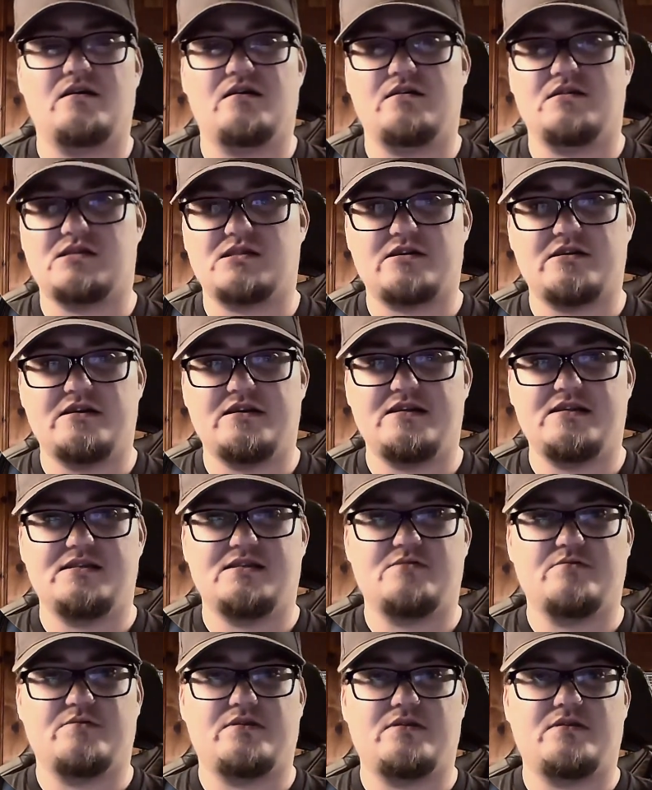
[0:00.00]
screens
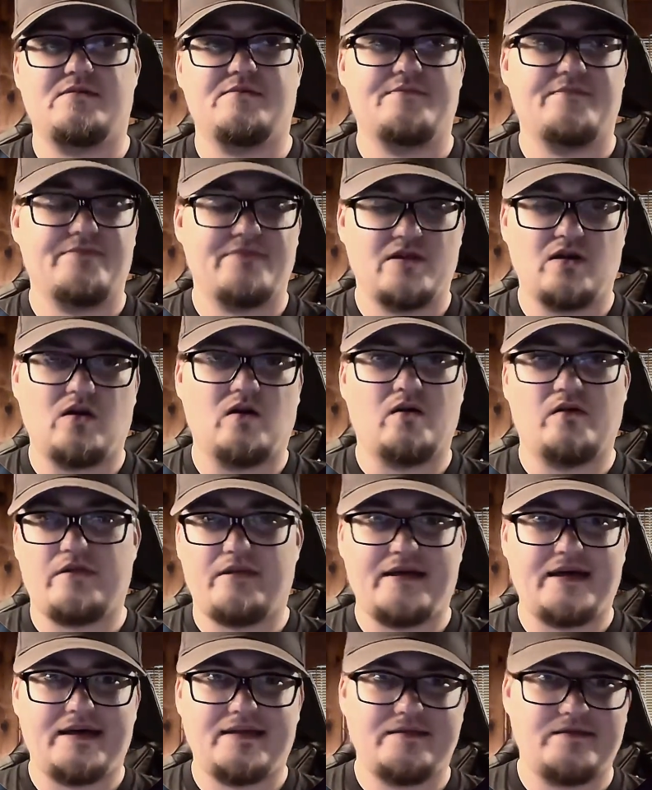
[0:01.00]
with all of
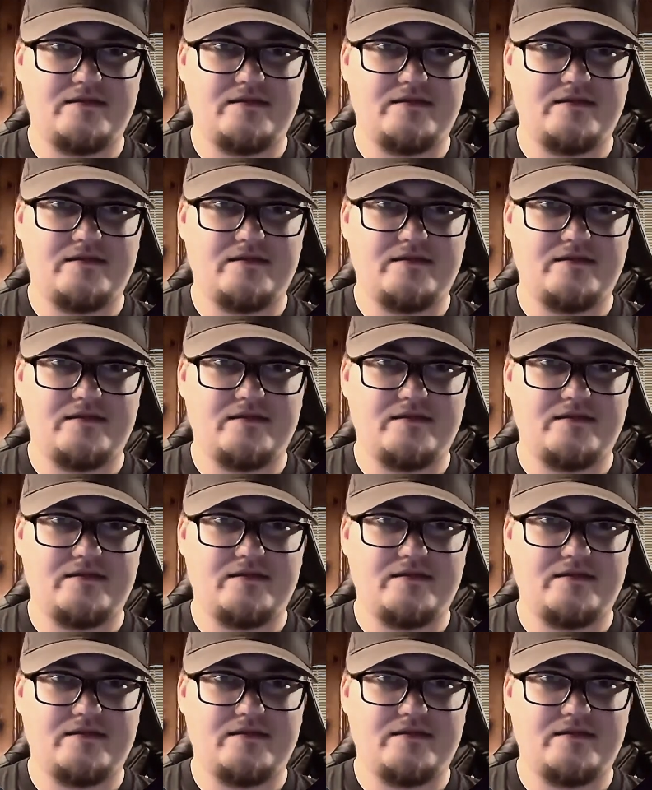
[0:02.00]
that,